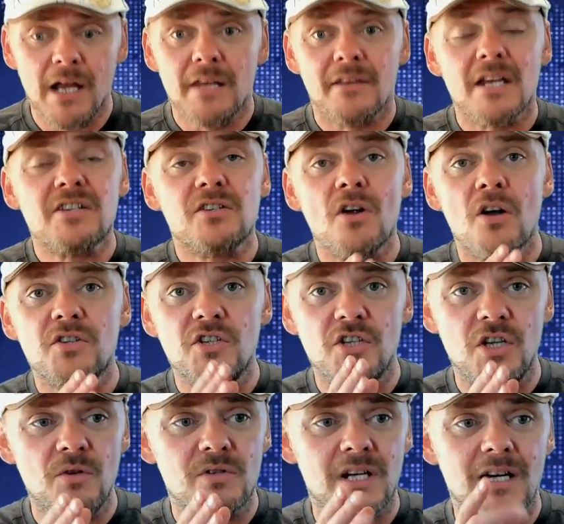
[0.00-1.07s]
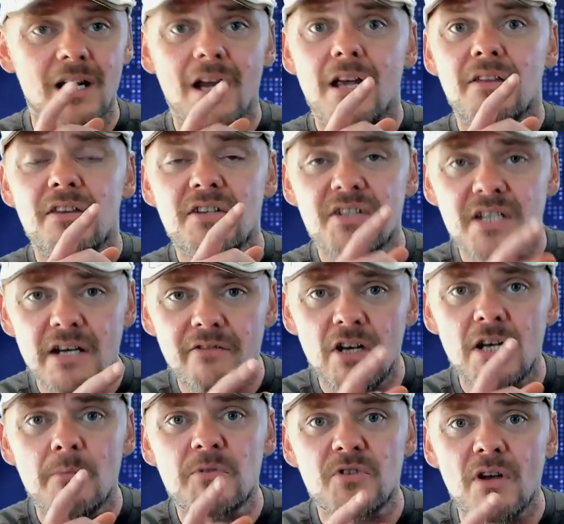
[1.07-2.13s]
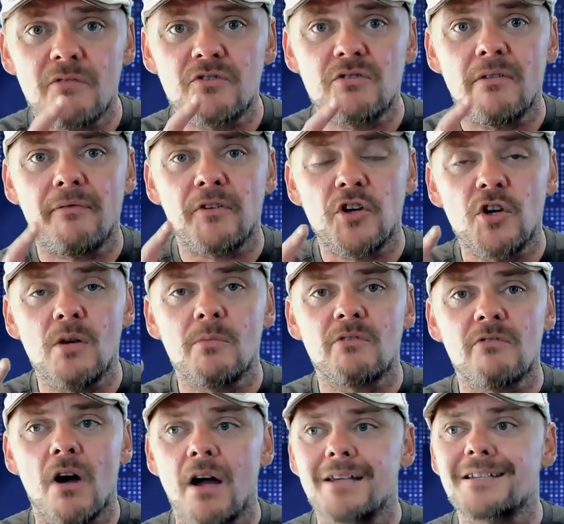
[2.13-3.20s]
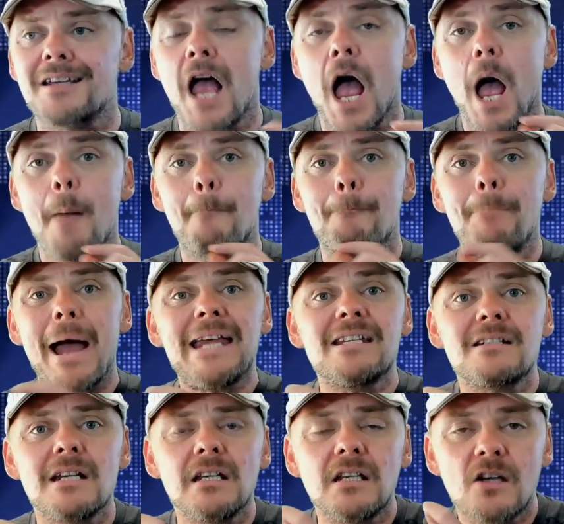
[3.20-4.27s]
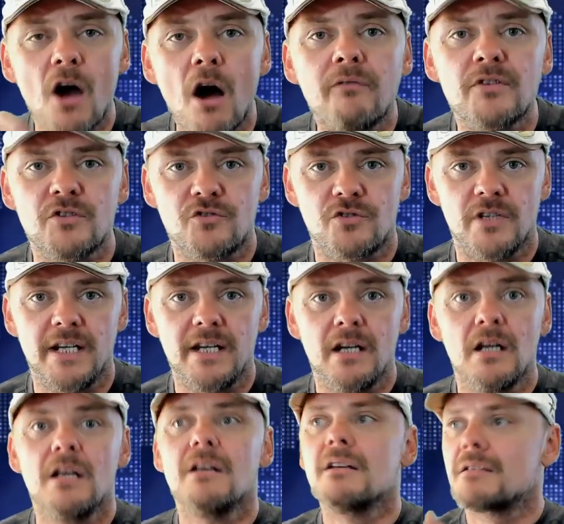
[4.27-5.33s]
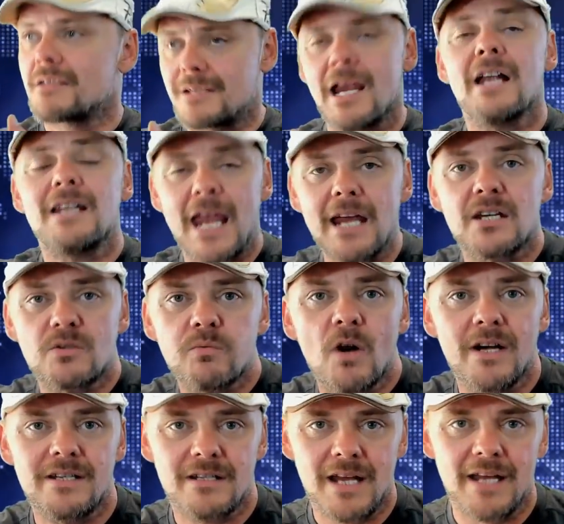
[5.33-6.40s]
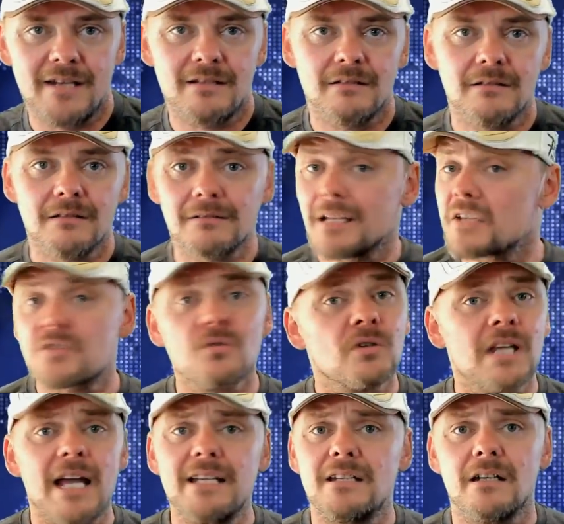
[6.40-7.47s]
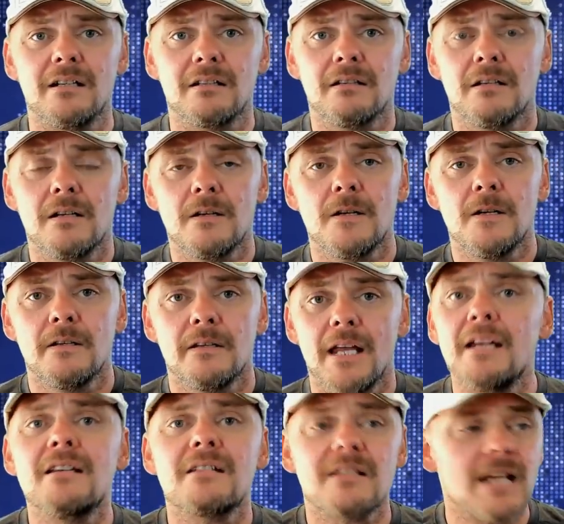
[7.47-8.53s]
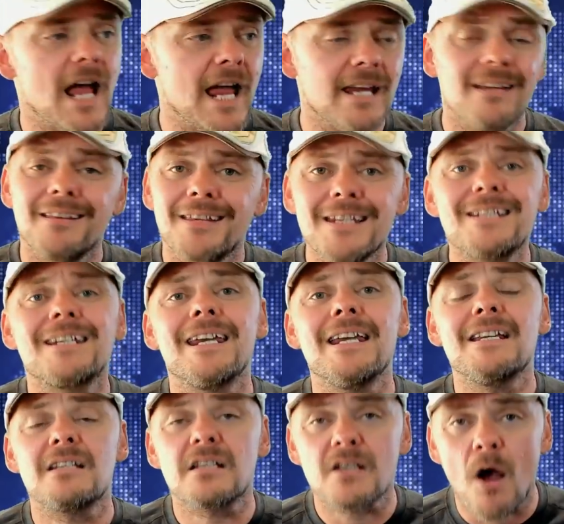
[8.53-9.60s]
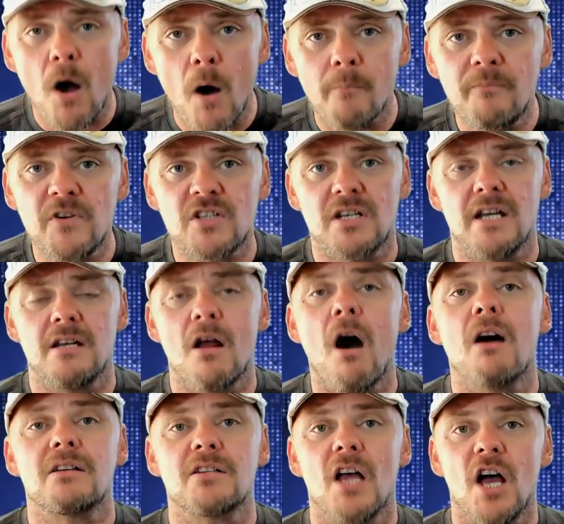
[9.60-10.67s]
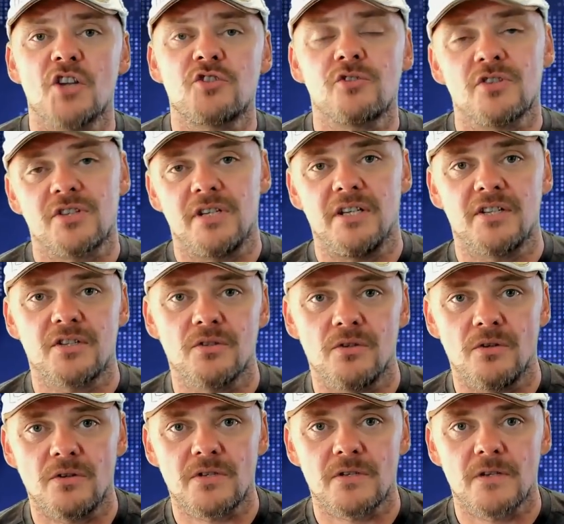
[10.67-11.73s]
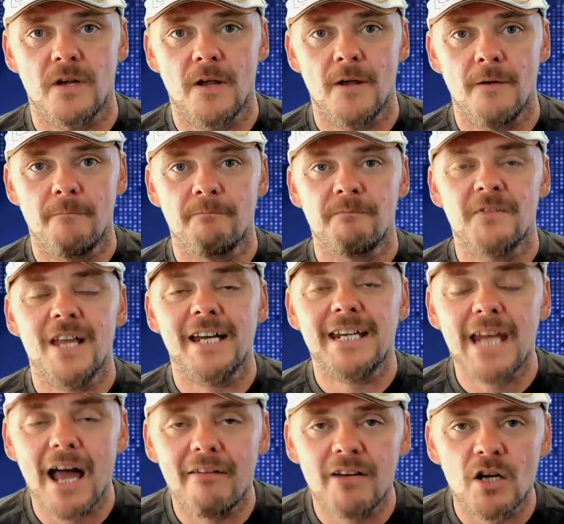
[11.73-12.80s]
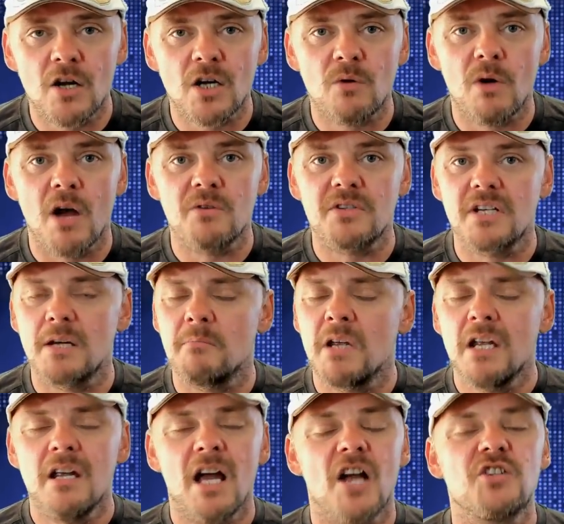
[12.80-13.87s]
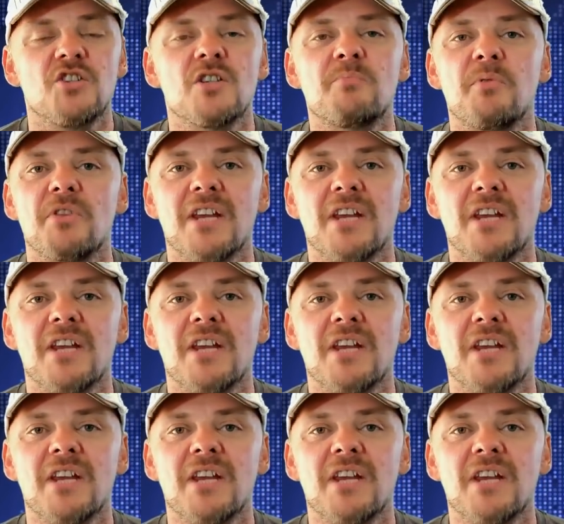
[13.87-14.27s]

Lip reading: They started using the Syrian Observatory for Human Rights, based in Coventry, said XYZ. That's all they did. They didn't say this geezer's obviously not a trusted source. They carried on quoting him and just put the